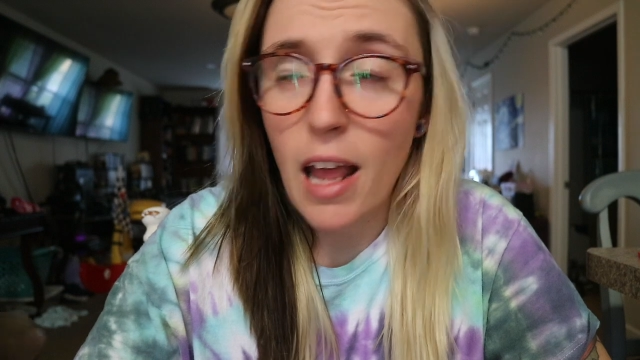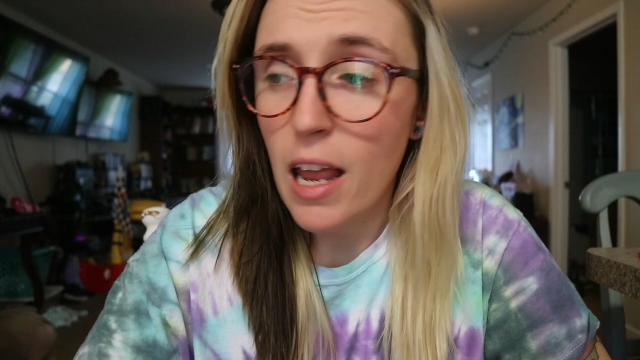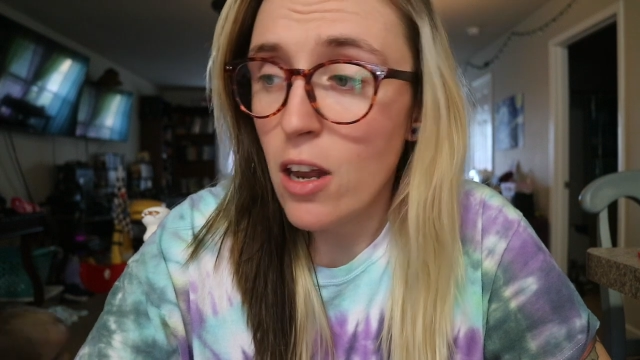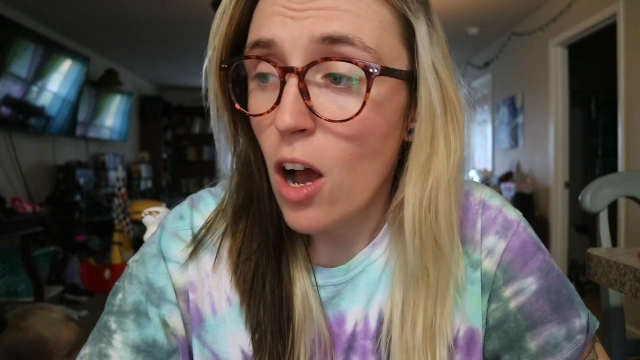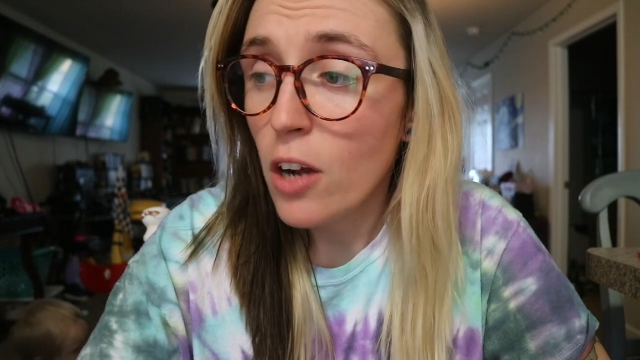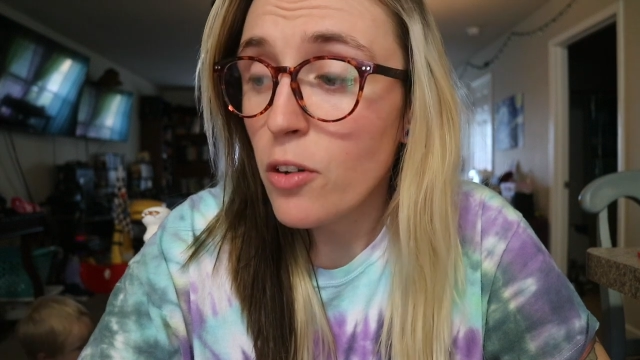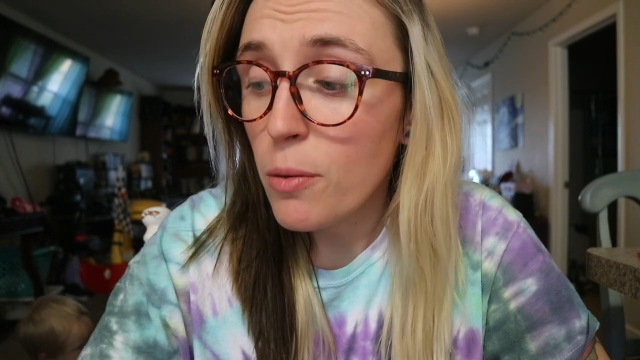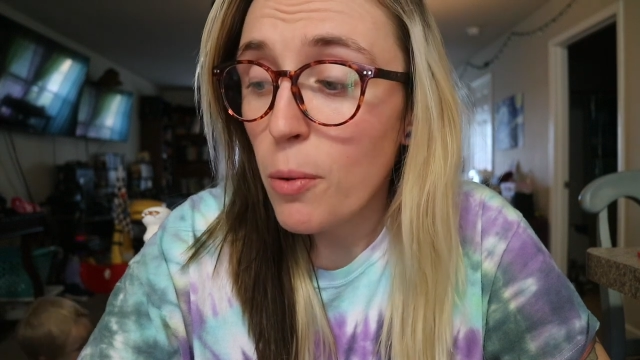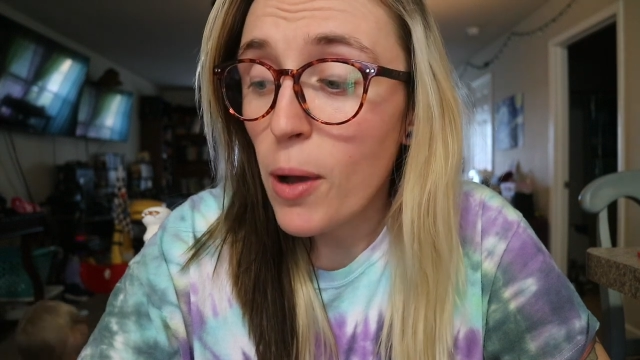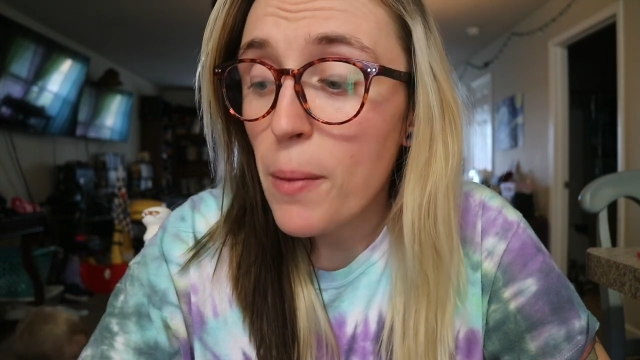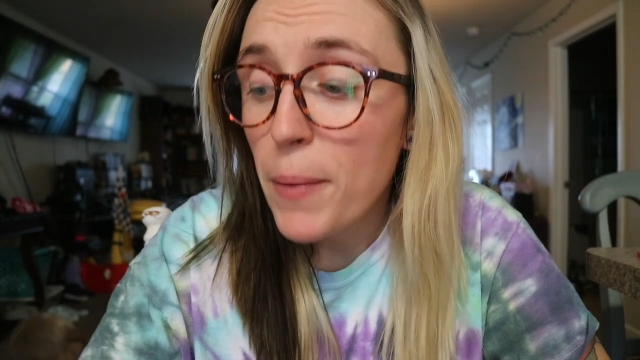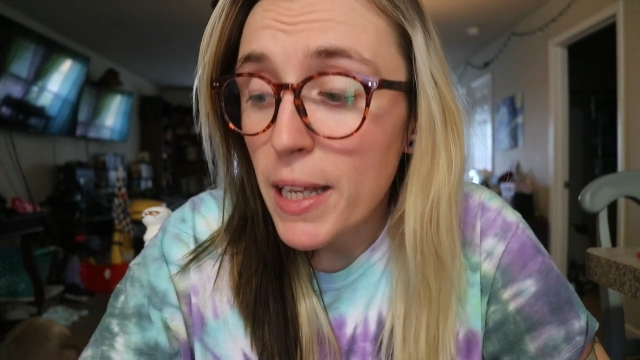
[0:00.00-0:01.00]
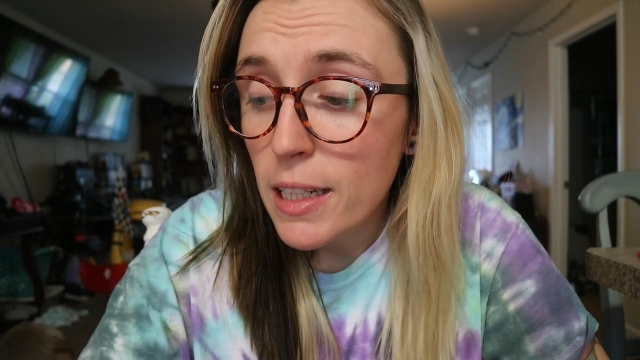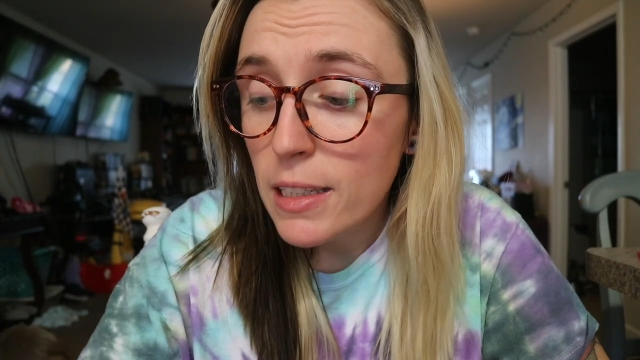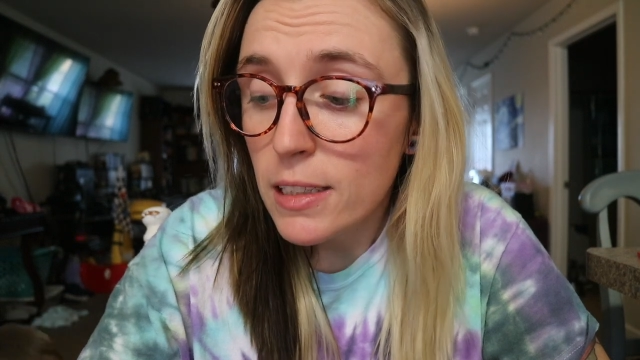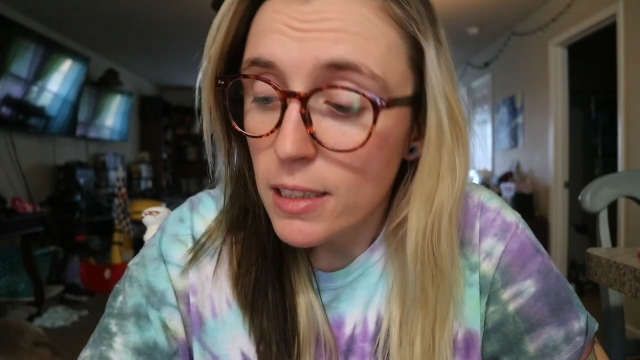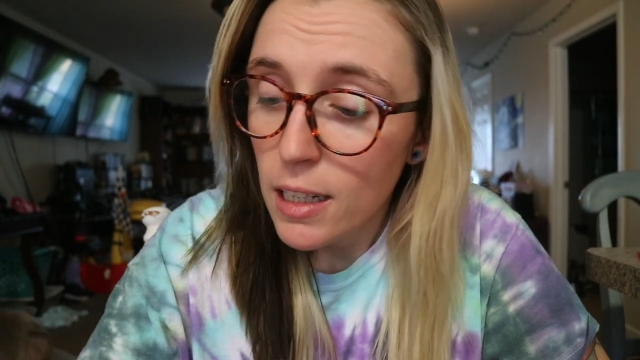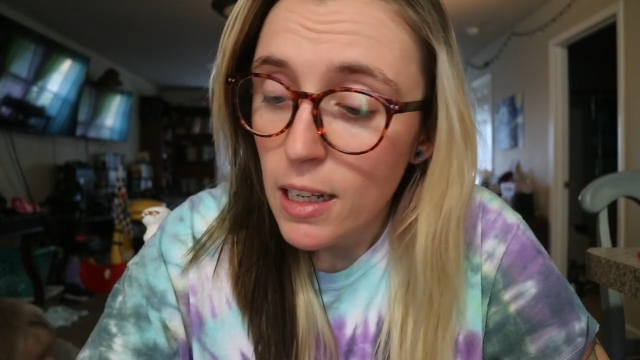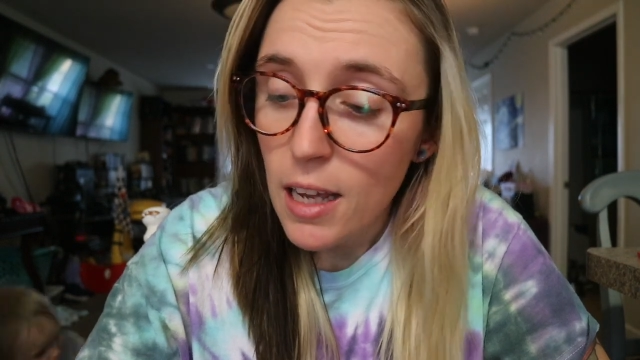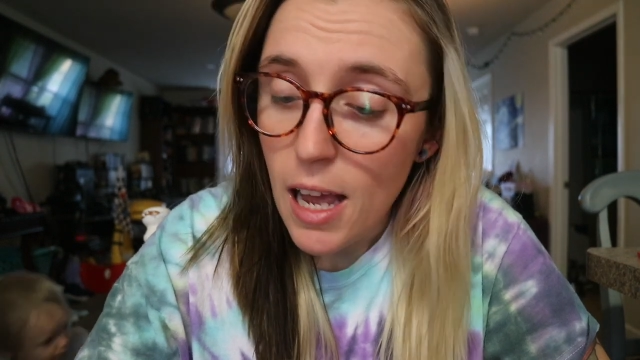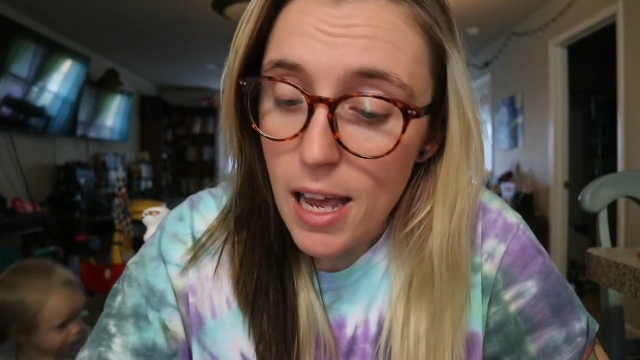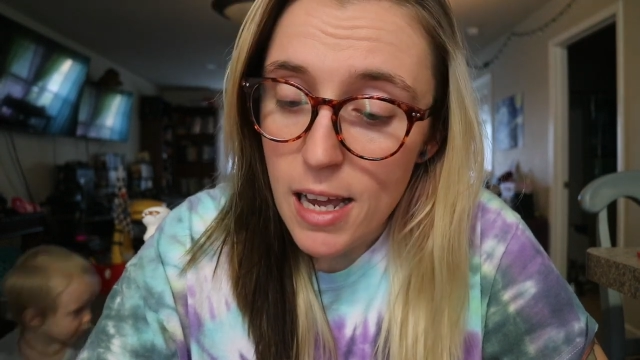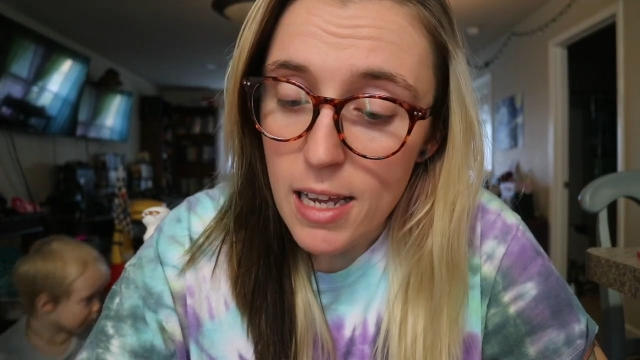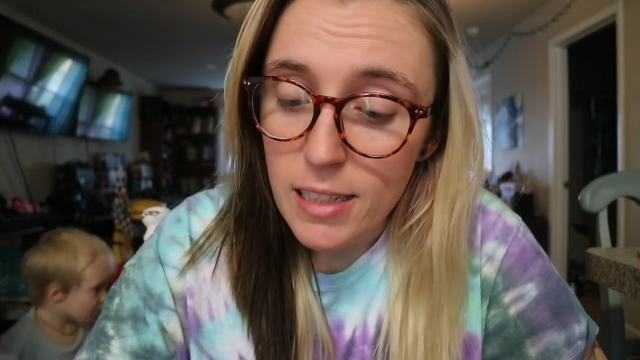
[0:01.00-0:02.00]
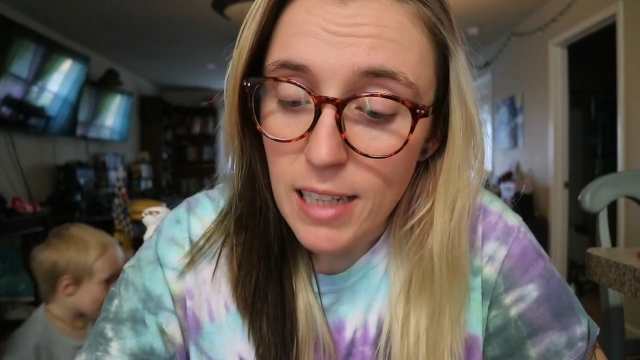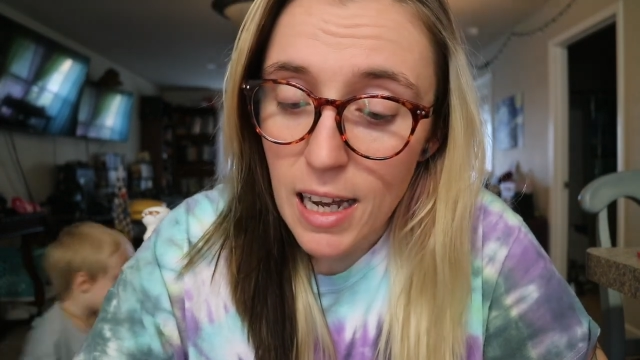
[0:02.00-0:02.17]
a doctor appointment and